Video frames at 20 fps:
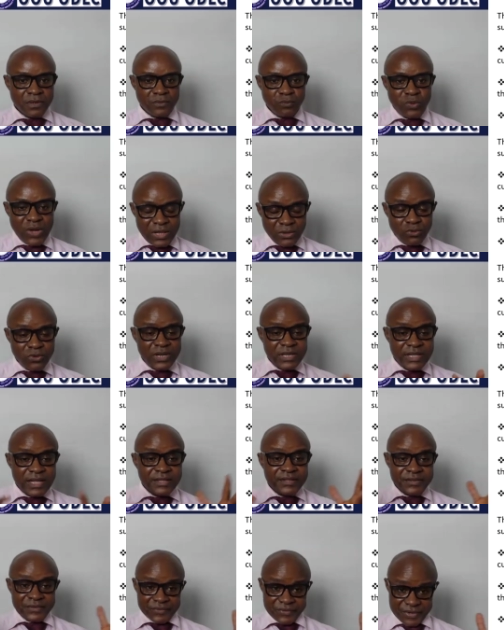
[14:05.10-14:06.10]
we are looking
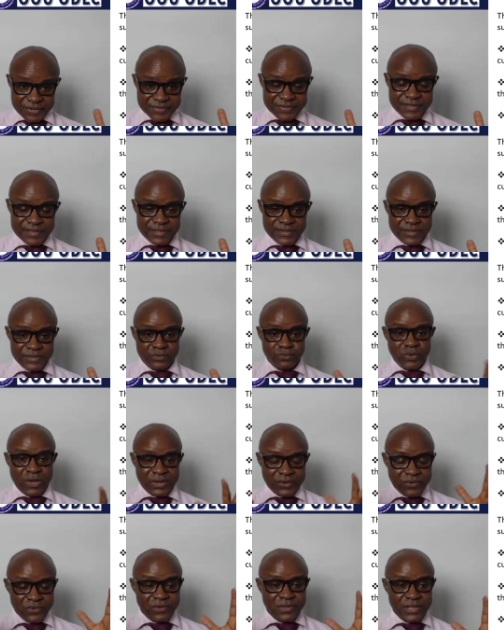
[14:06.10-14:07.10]
at the reasons. We
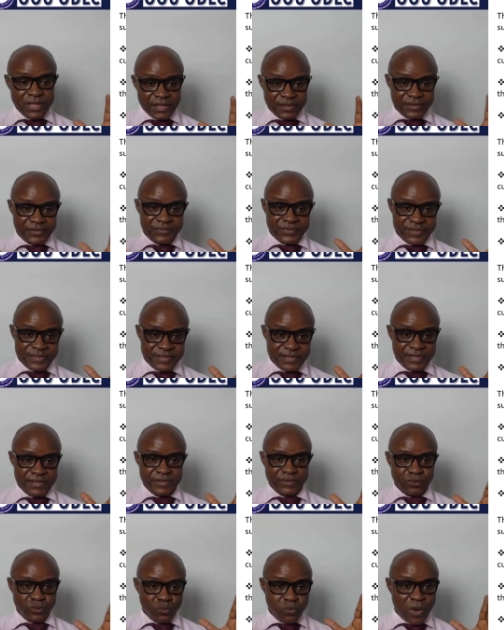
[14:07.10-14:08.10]
are looking at the
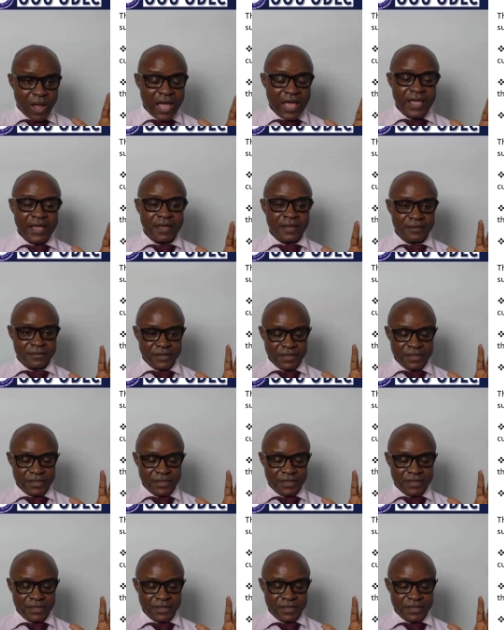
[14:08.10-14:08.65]
reasons why